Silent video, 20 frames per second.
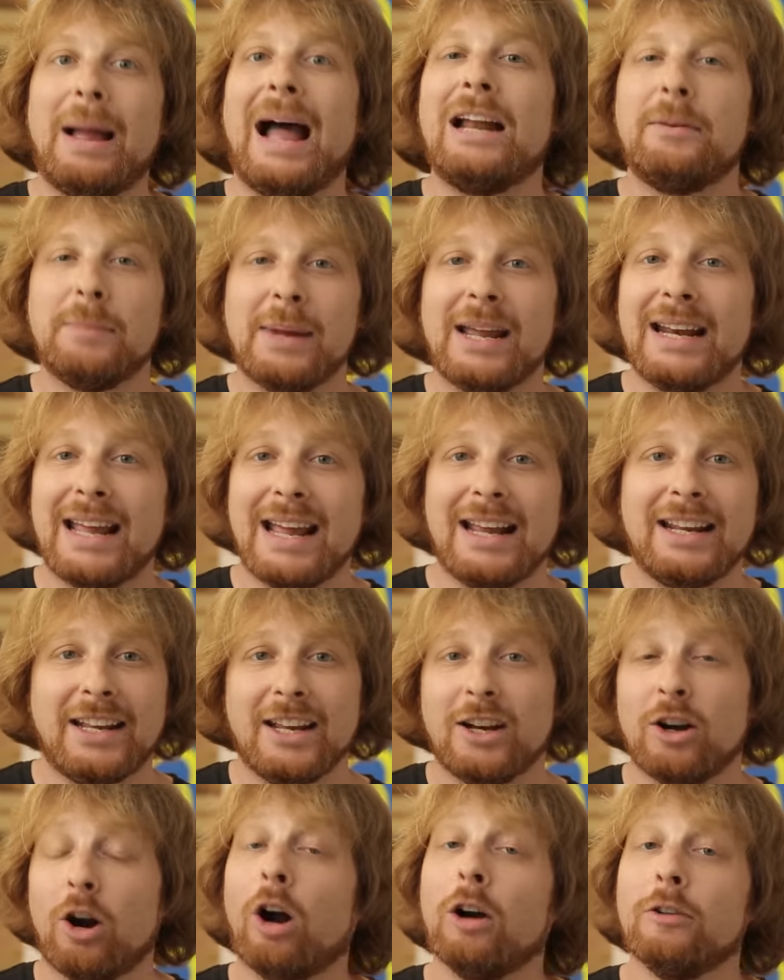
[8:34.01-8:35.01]
Padme and
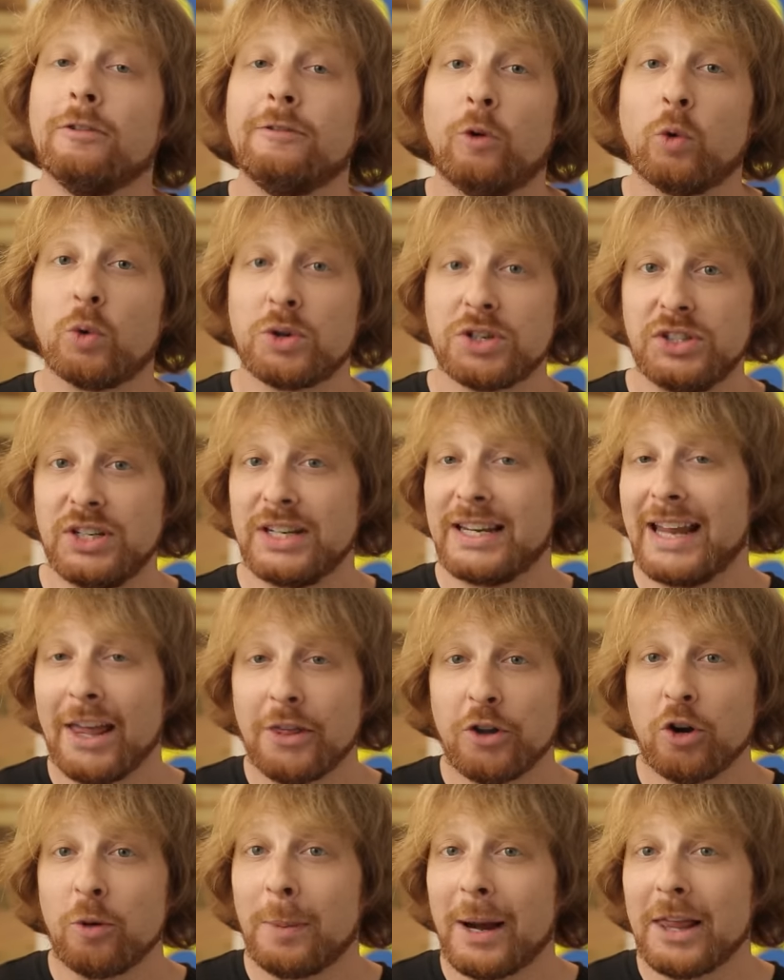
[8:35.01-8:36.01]
Anakin are forced
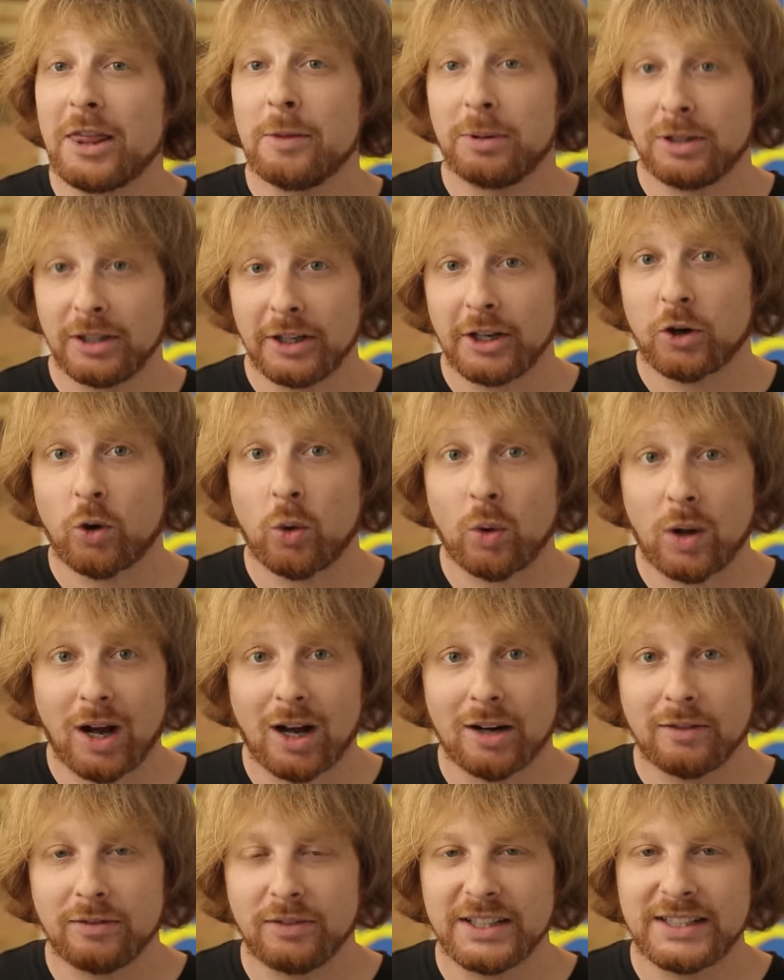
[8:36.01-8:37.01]
together by the political
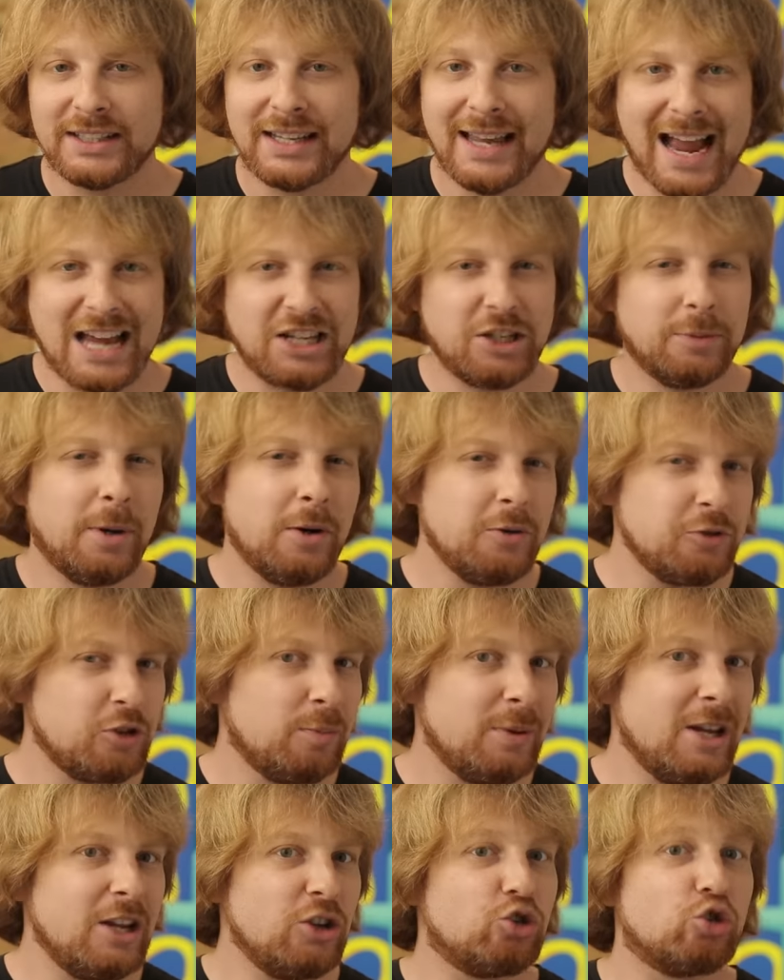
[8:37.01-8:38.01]
conflict as opposed
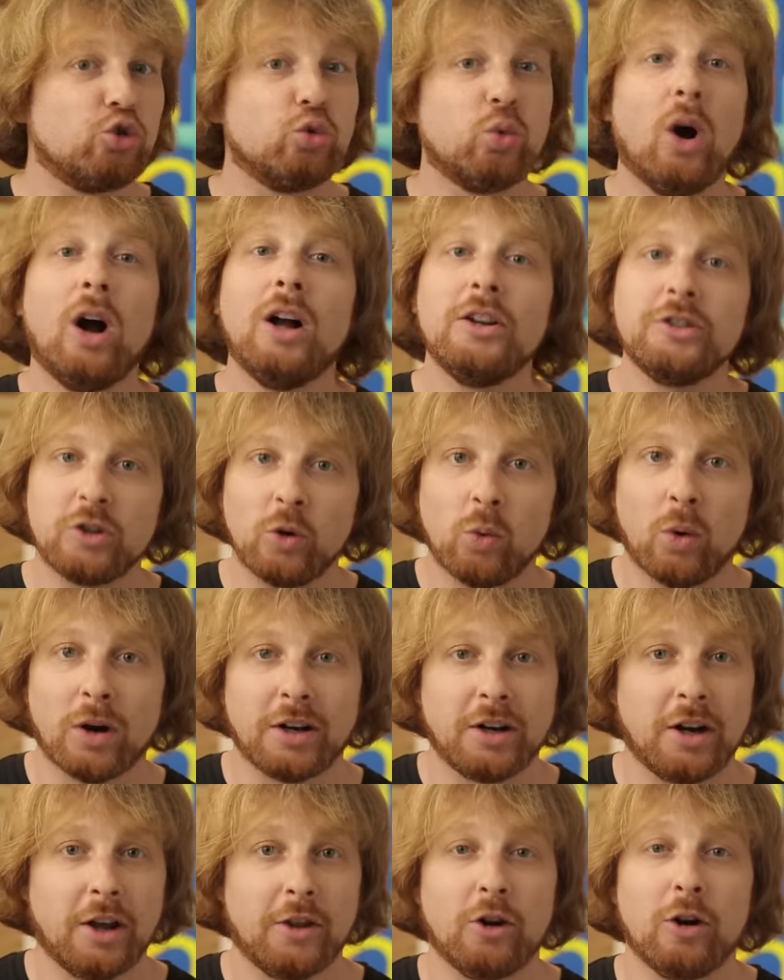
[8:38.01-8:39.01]
to being drawn to
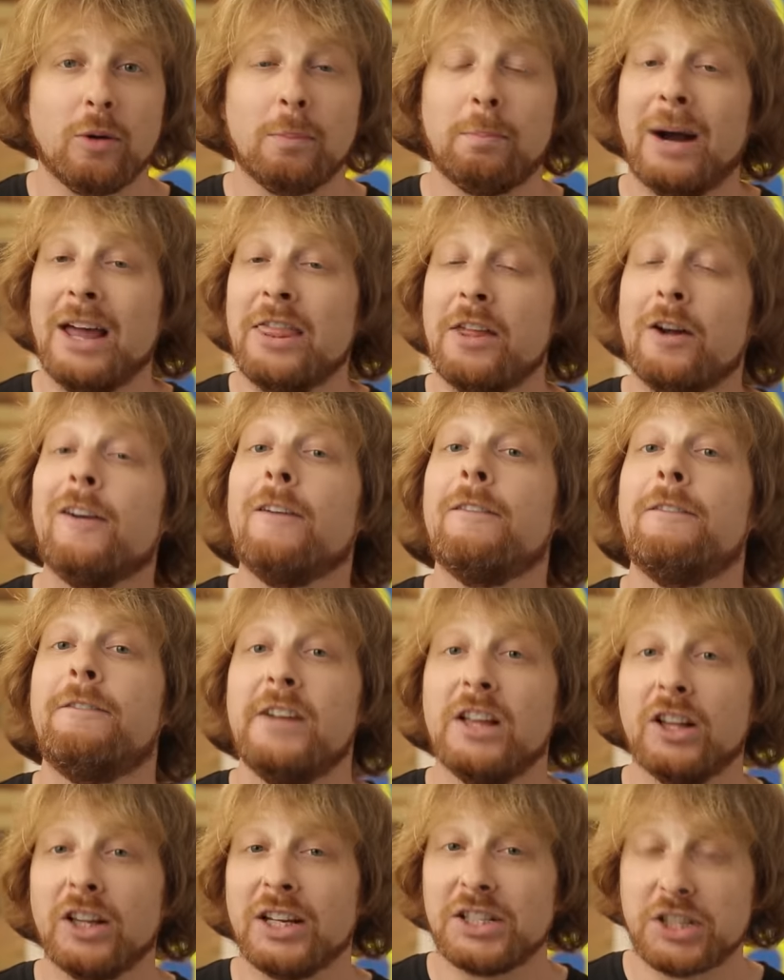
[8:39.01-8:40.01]
one another by their
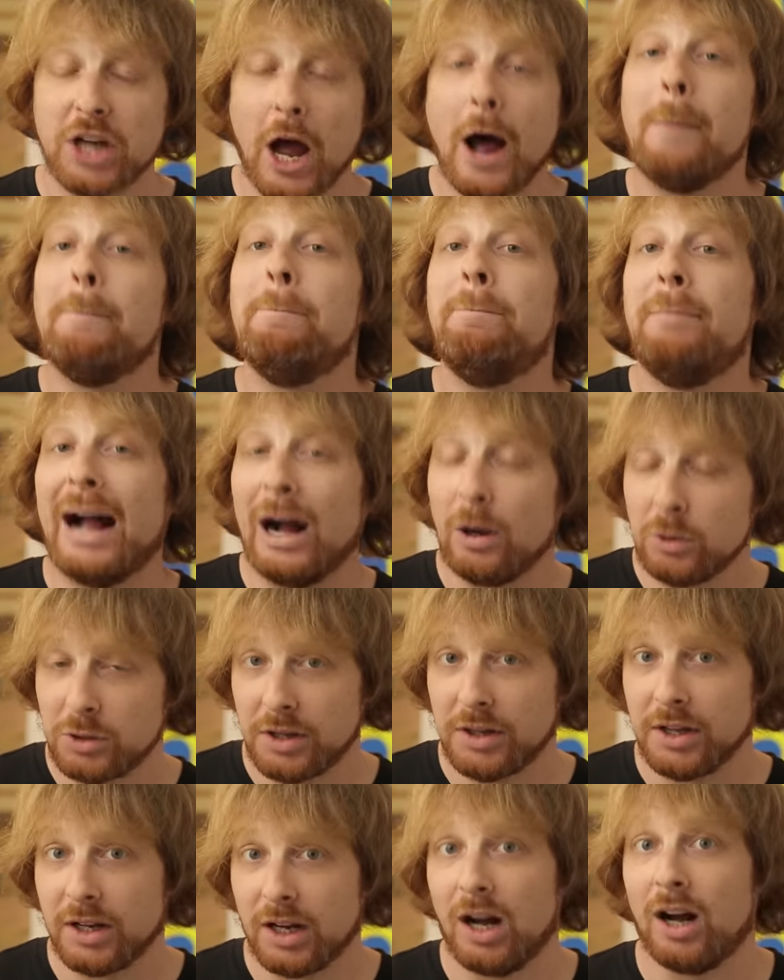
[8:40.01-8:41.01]
feelings about the